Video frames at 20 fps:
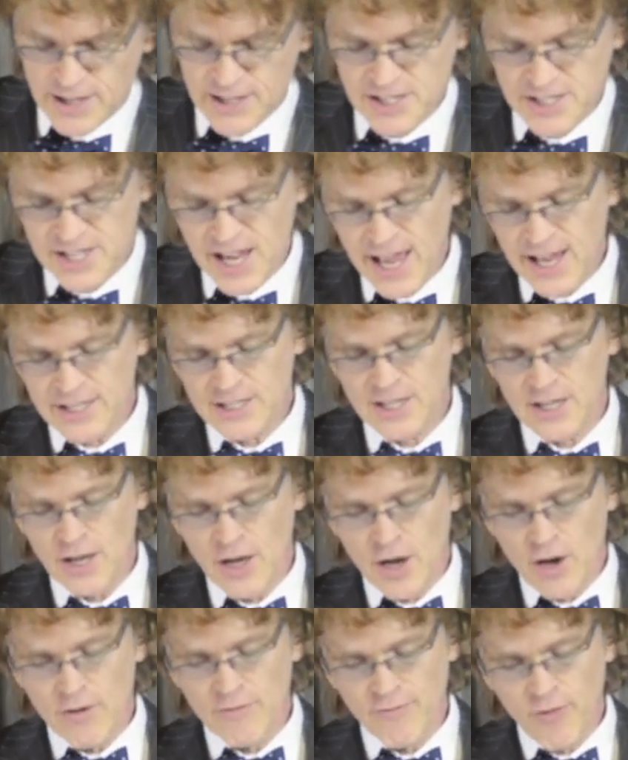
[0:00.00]
sent
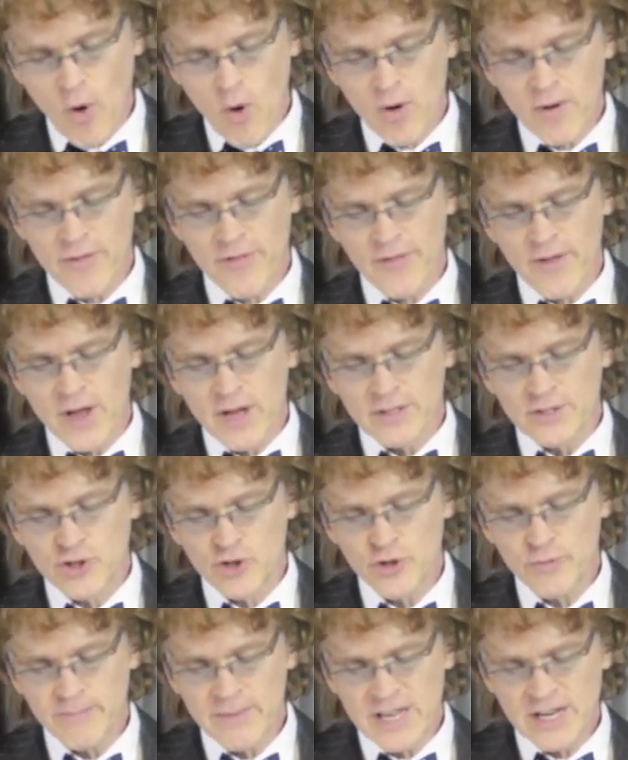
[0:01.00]
forth
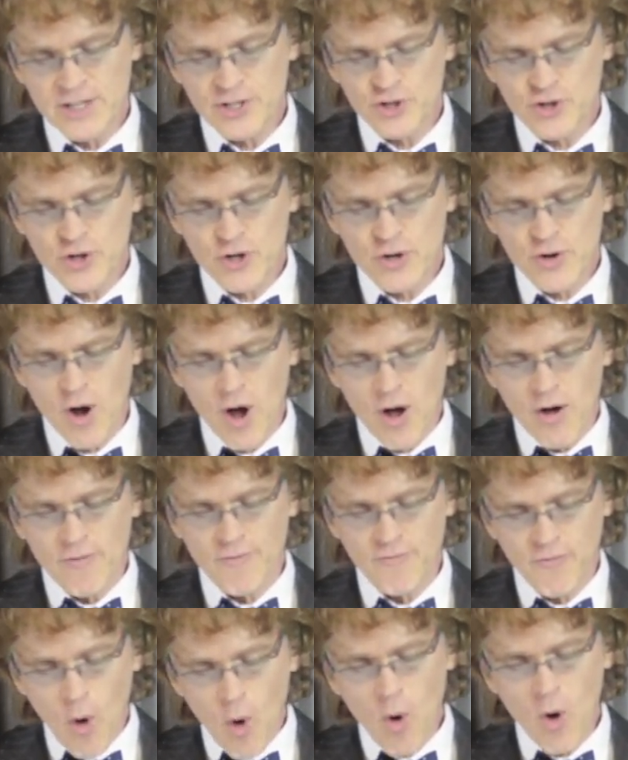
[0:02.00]
to minister
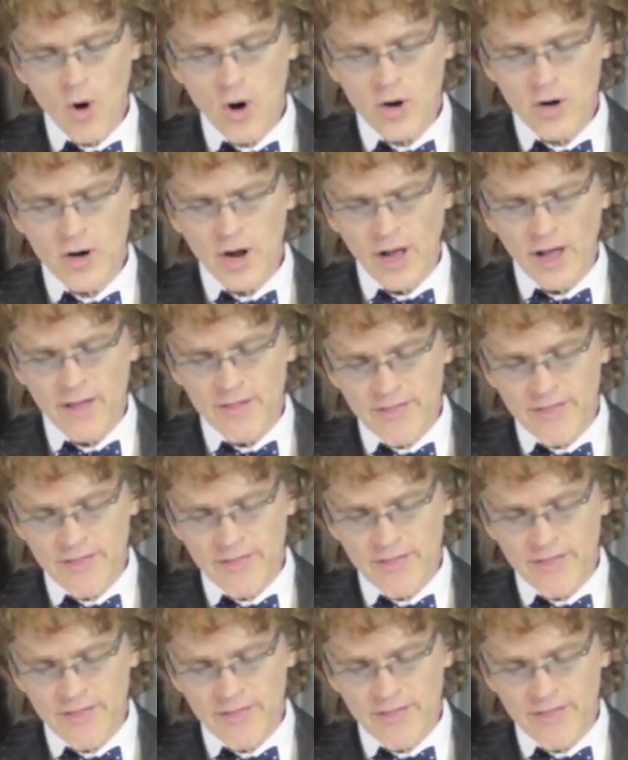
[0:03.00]
for